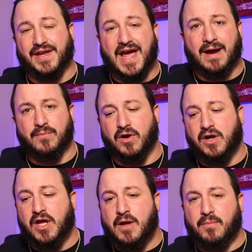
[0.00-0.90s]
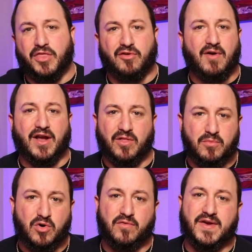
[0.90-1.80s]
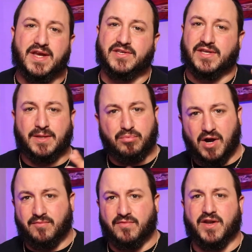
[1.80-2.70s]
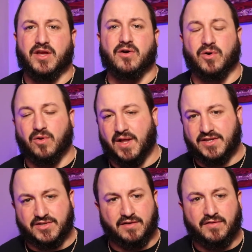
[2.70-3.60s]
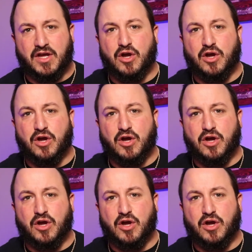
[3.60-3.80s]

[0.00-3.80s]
camera. But the regular movies and the Prime Video and all that stuff